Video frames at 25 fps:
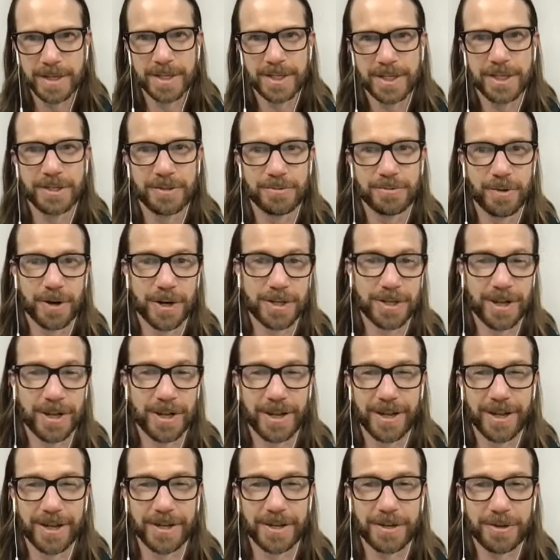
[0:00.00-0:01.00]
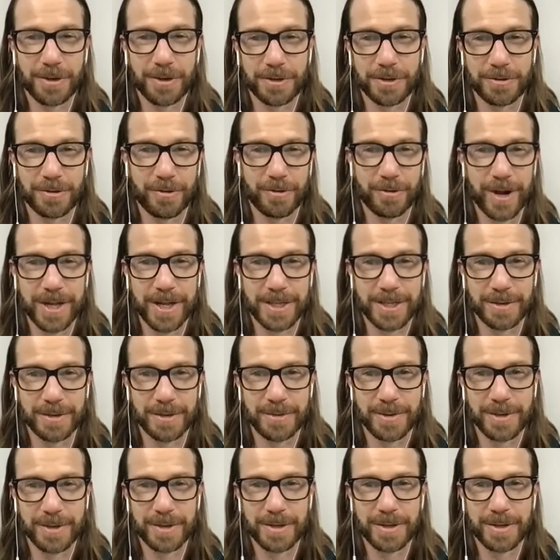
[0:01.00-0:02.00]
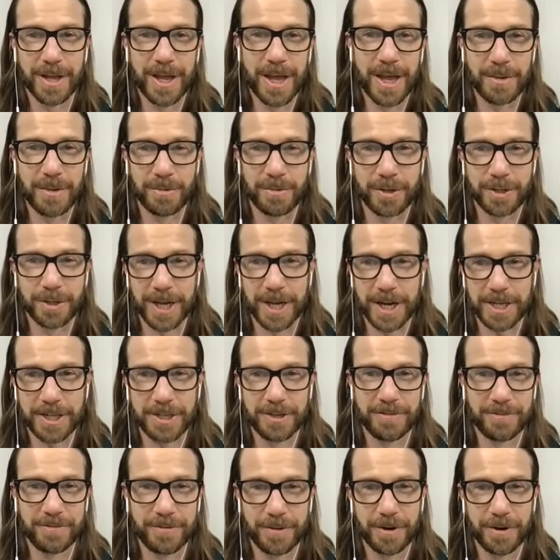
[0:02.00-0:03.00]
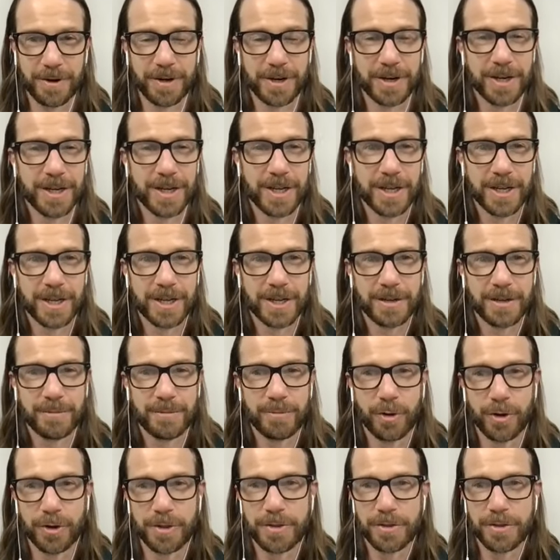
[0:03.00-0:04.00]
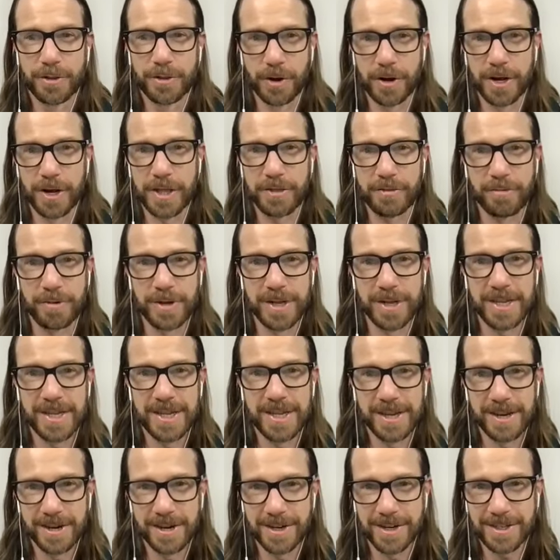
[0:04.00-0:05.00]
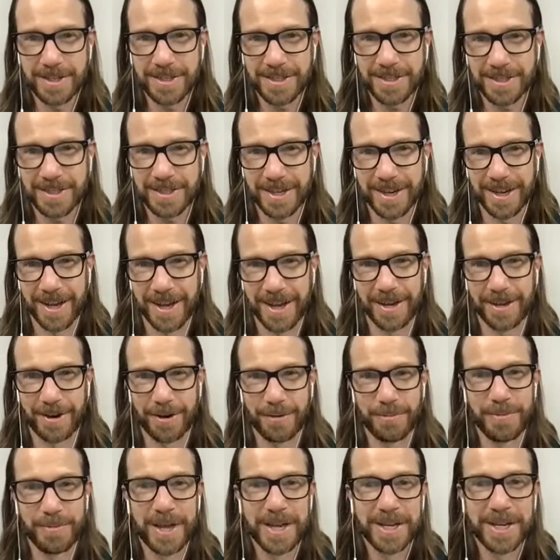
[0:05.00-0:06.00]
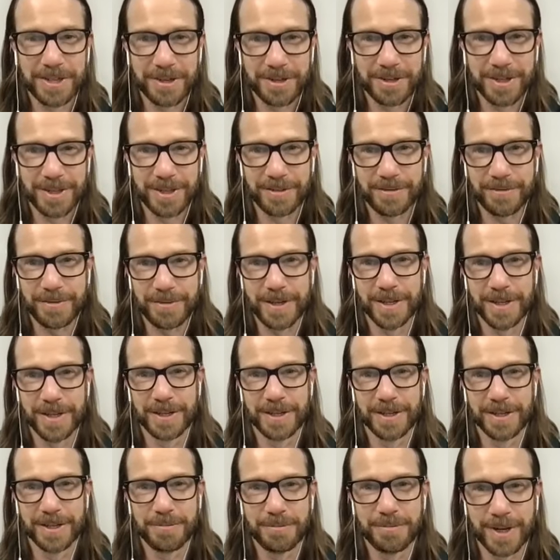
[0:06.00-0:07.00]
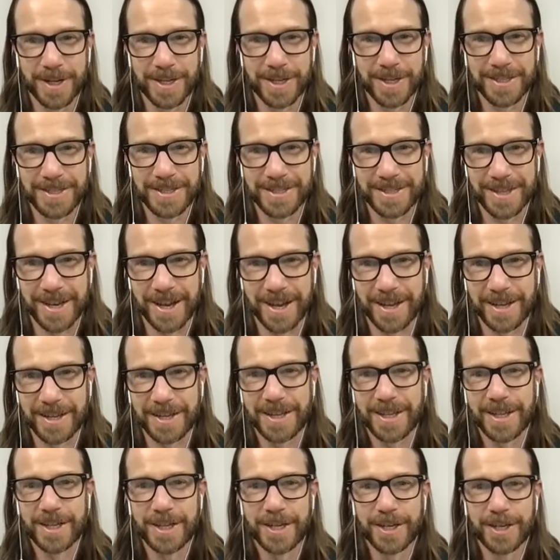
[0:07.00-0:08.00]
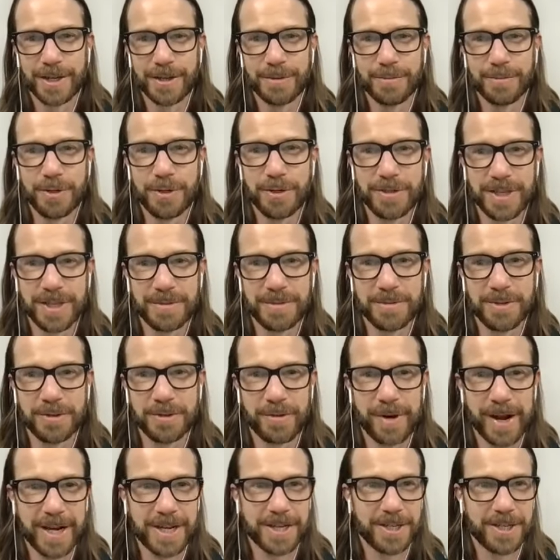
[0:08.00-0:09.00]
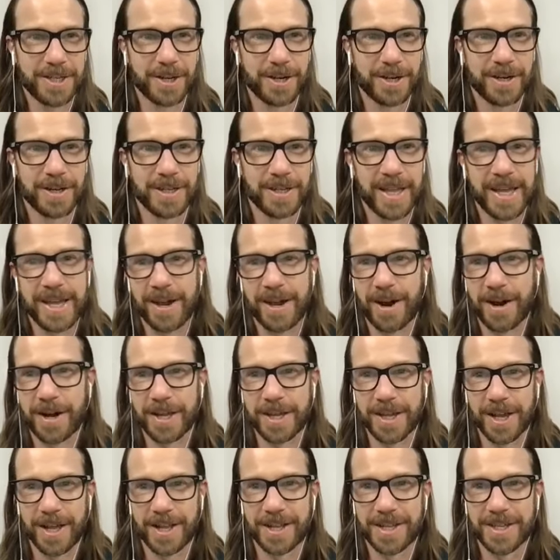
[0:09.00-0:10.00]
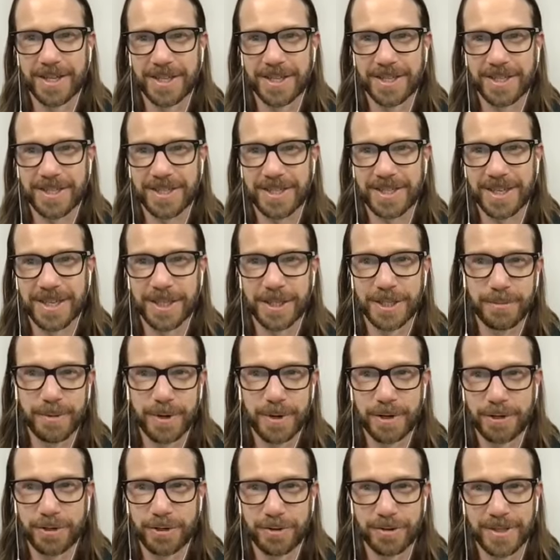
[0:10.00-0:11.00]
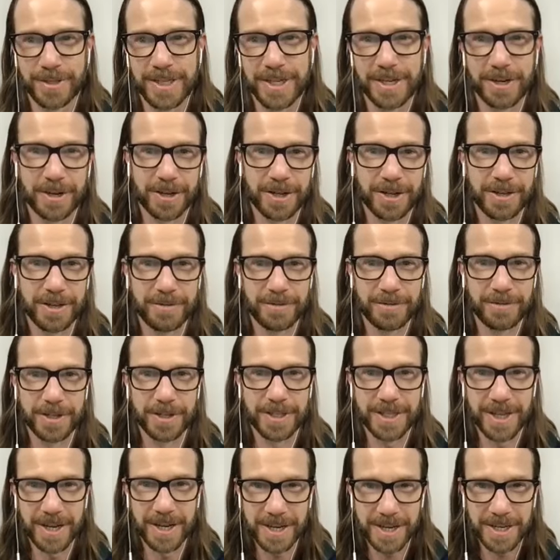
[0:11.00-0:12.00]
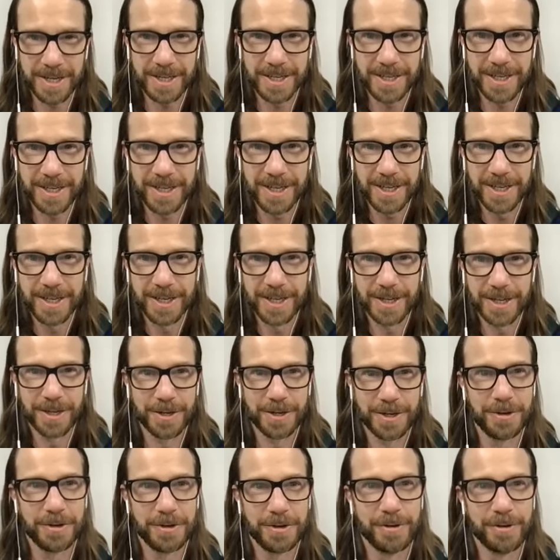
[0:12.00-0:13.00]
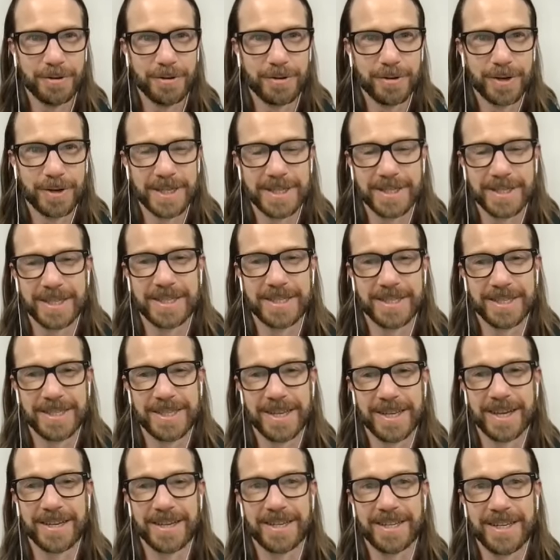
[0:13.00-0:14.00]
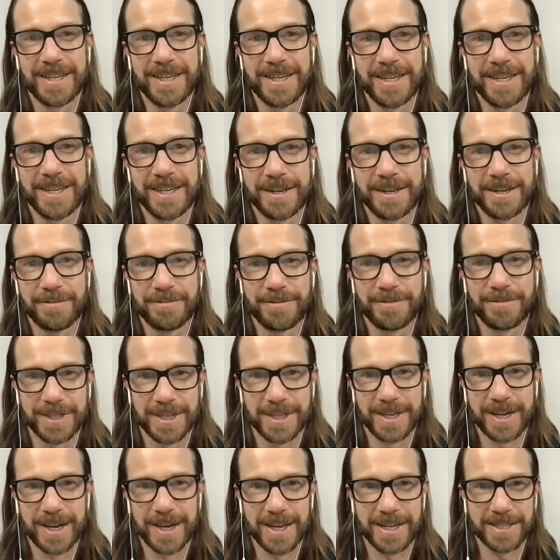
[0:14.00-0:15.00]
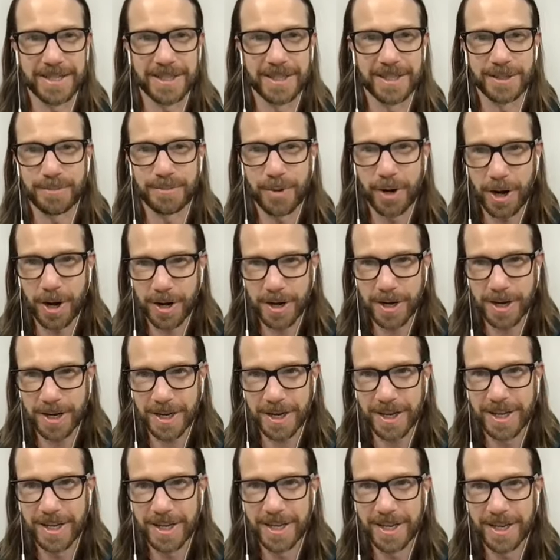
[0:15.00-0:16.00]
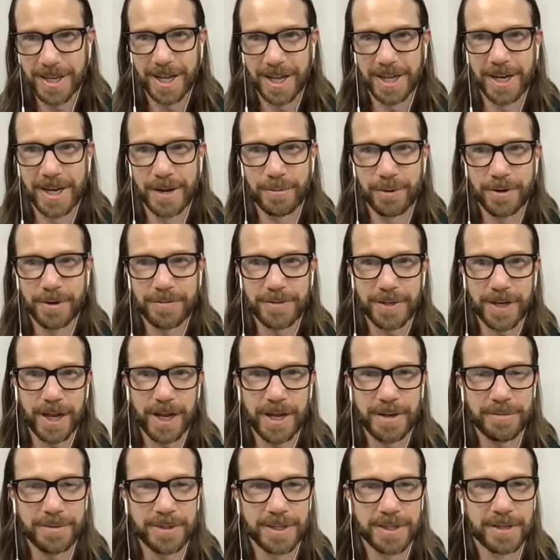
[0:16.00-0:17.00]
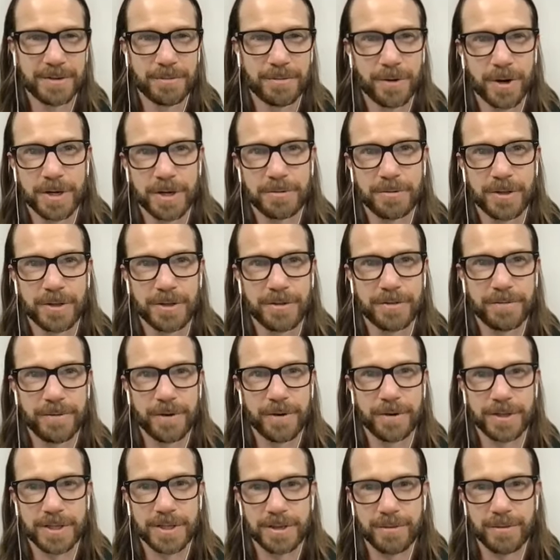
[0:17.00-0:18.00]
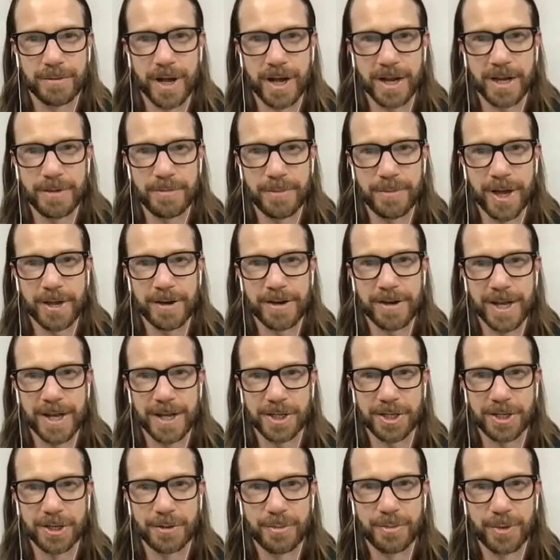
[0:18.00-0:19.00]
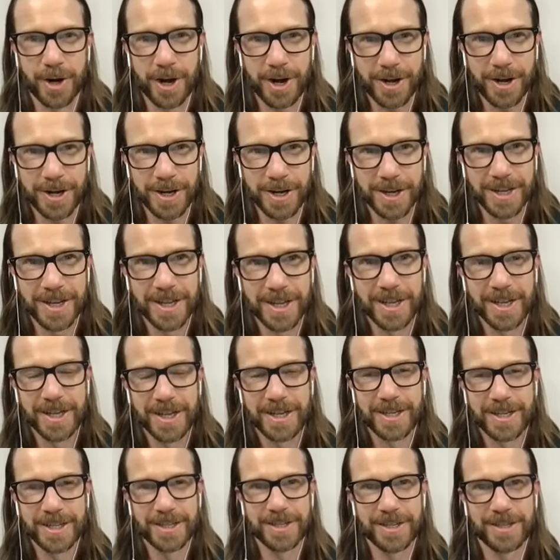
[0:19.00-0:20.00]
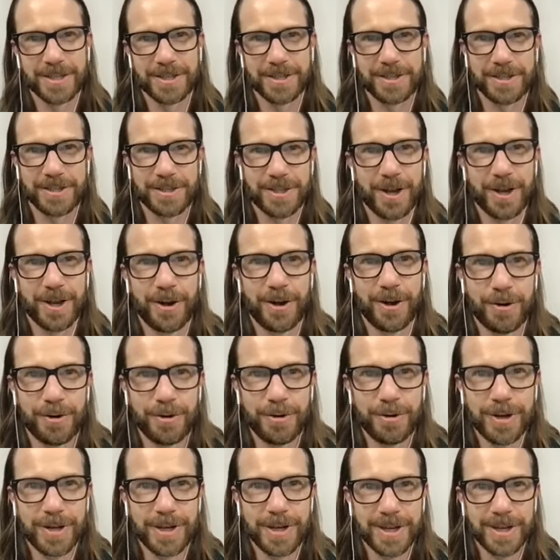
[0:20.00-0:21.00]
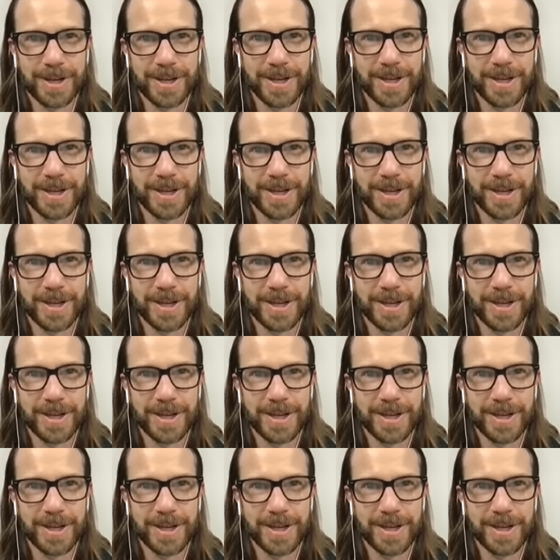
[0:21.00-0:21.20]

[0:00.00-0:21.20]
She's worked on cultural rights and, and protection for more than 33 years. Uh, her mentor in the field was uh, museum director, lay archaeologist, and spiritual leader Clifford Duncan who has incidentally visited Estes Park a number of times and worked with the folks at Rocky Mountain National Park. So,